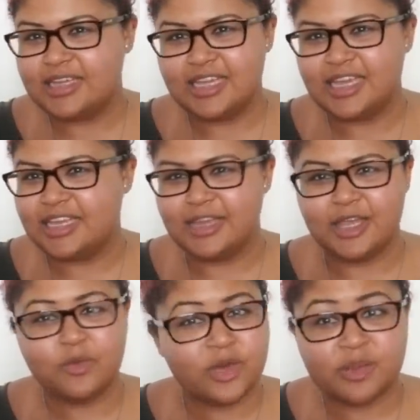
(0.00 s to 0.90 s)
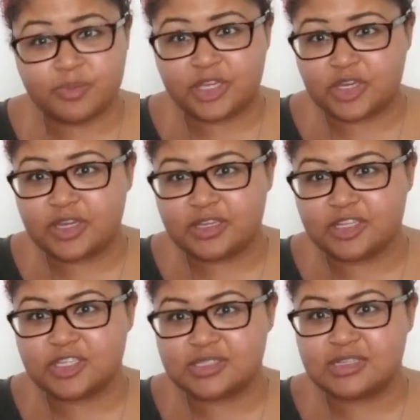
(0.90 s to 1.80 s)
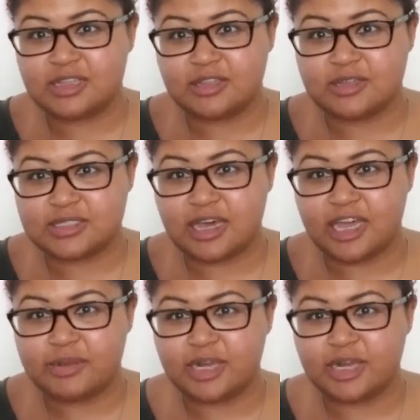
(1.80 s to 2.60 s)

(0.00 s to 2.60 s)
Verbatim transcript: it, it, it wouldn't be good. You just need a little time,